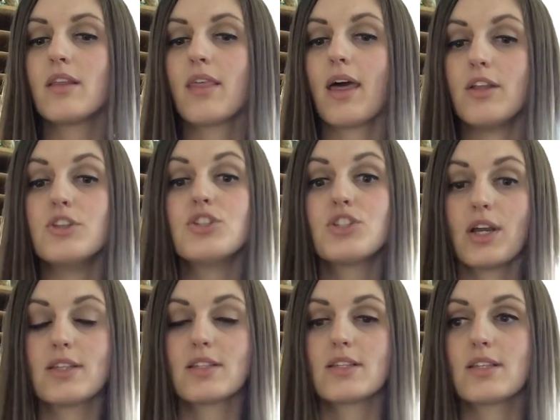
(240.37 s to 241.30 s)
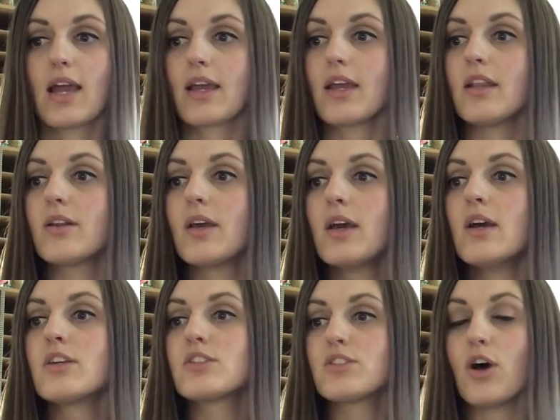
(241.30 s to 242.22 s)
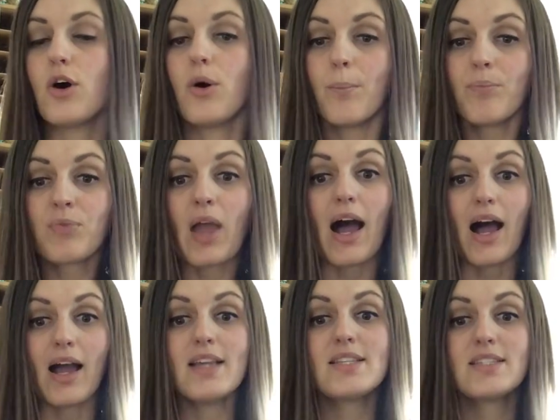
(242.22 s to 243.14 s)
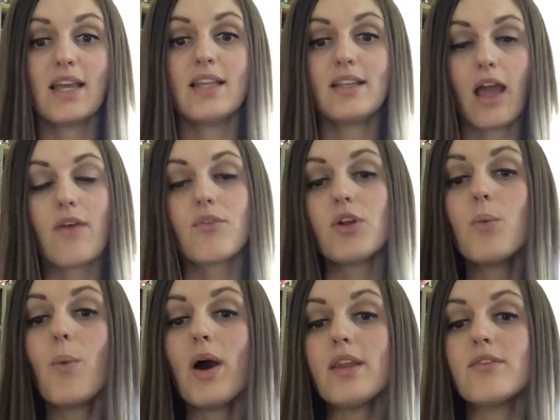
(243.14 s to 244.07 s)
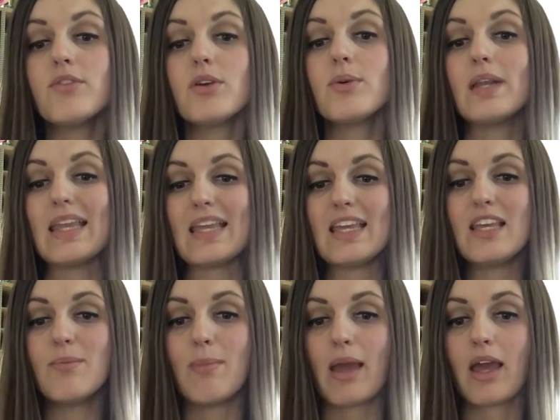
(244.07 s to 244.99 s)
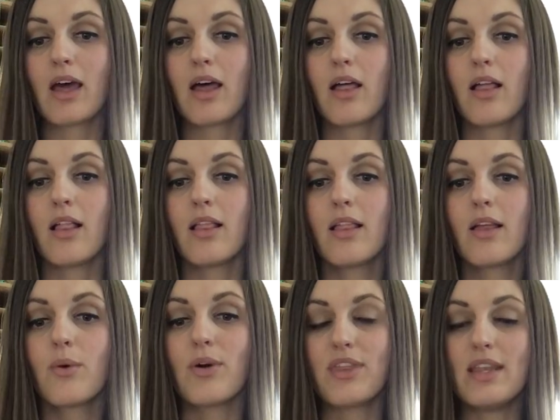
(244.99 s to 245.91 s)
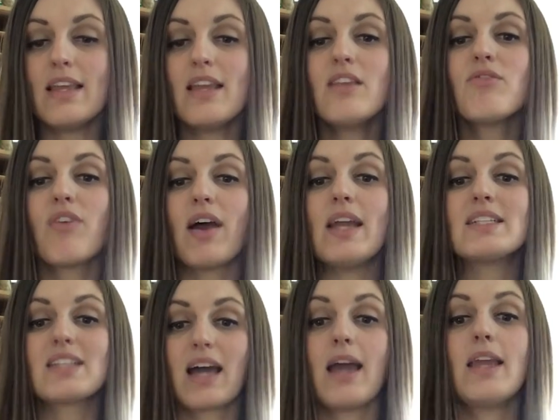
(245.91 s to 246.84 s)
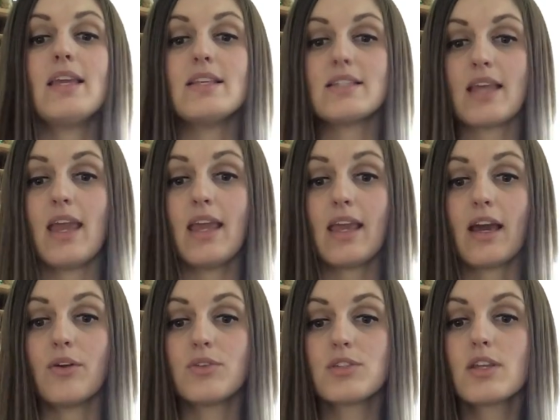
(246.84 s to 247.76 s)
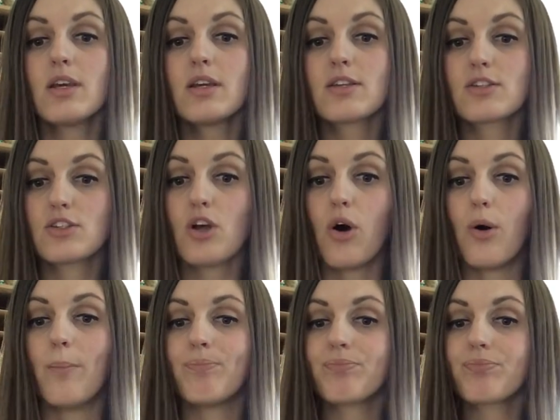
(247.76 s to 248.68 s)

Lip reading: that in just a second. So I sent every one of you an email with an invite to Heike's Hangouts. So